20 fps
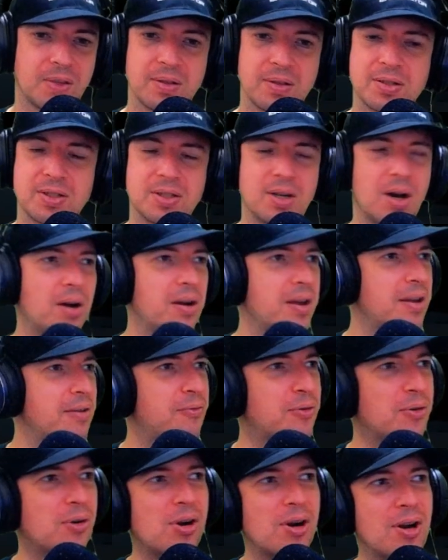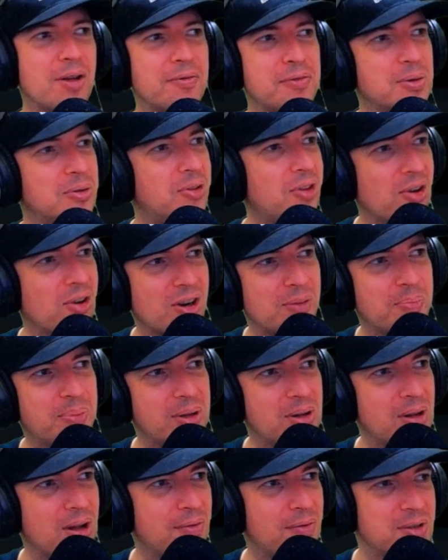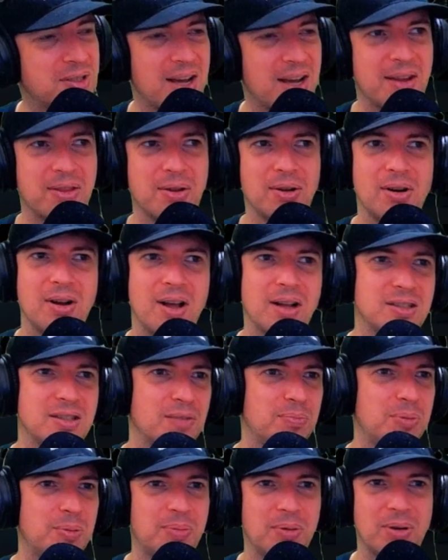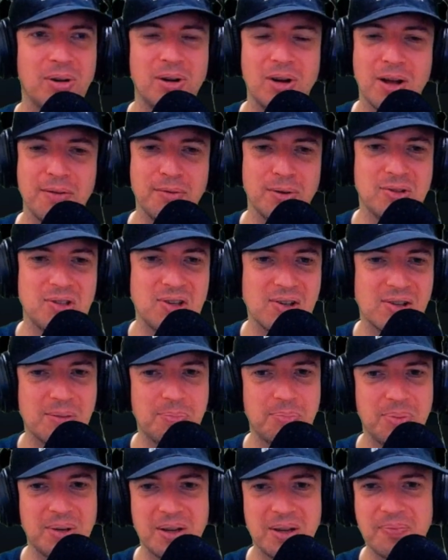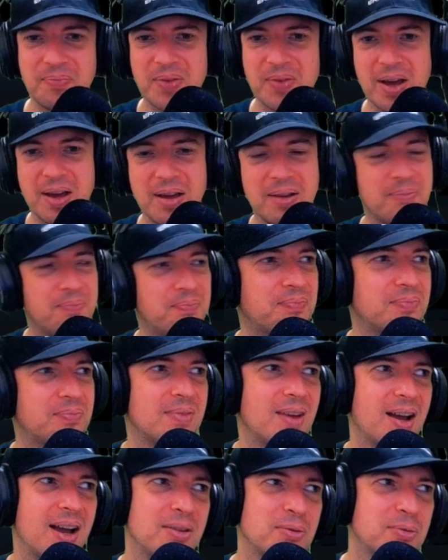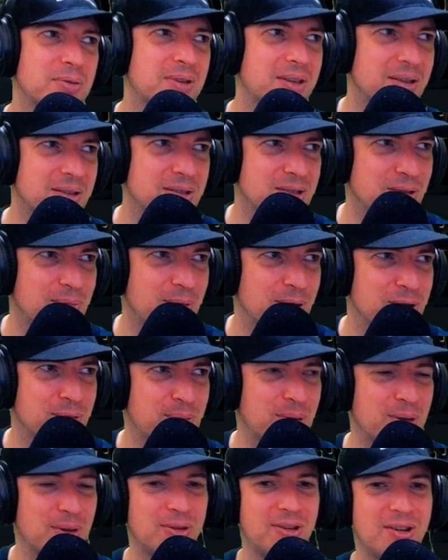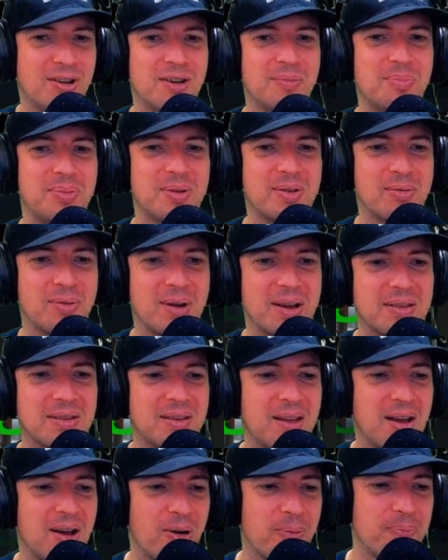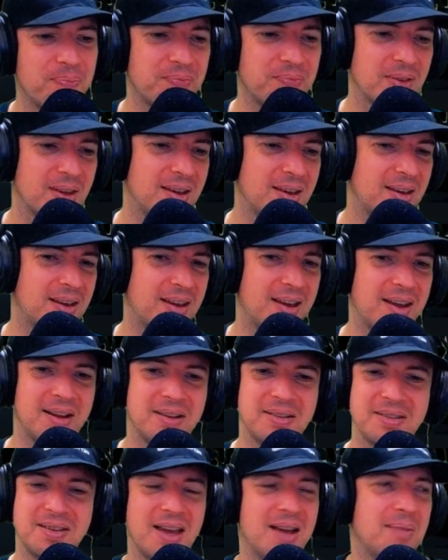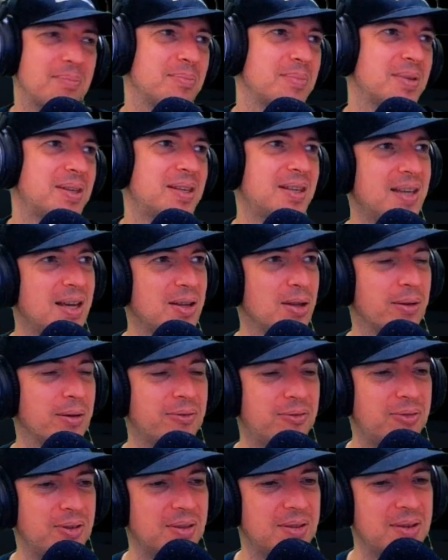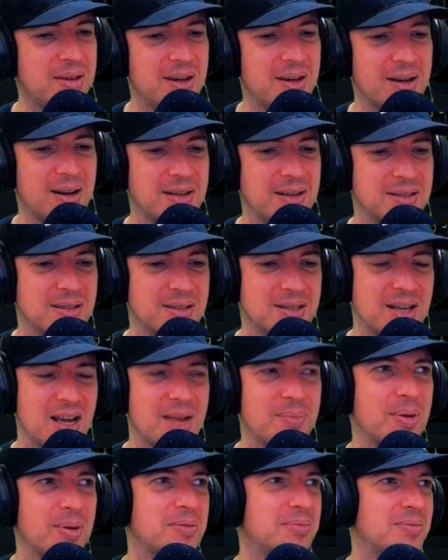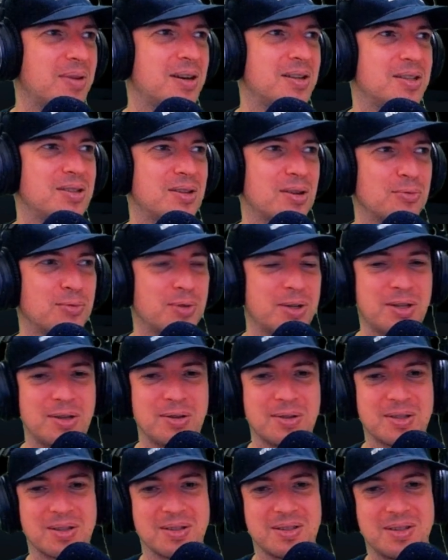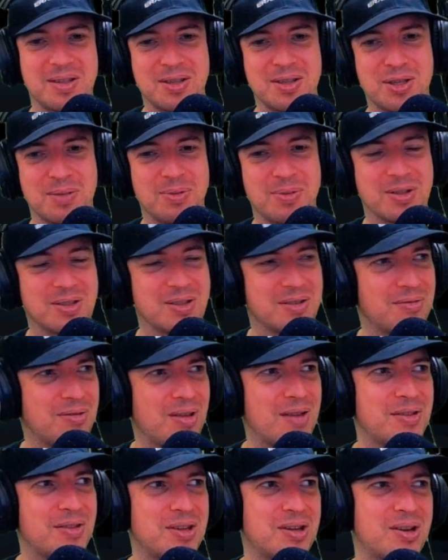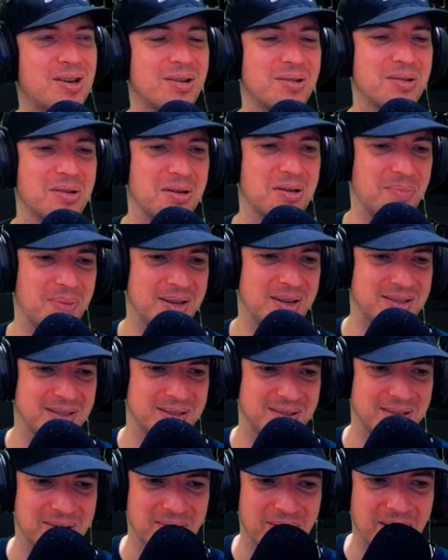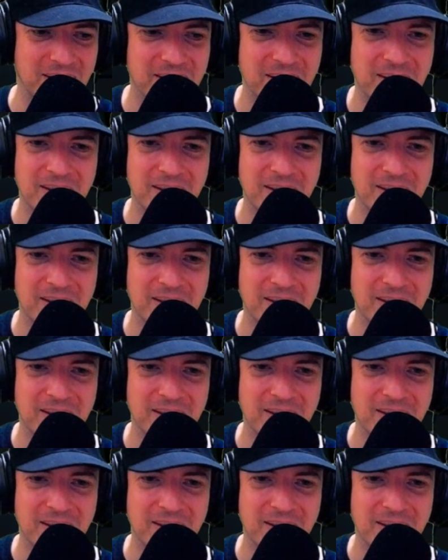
Sorry for all of you Terrapin lovers. I know lots of people love the Terrapin. I don't care so much about the Terrapin right now. And yeah, cannot fit the Atlas inside, but there's no really use because this ship doesn't even have any cargo capacity, right?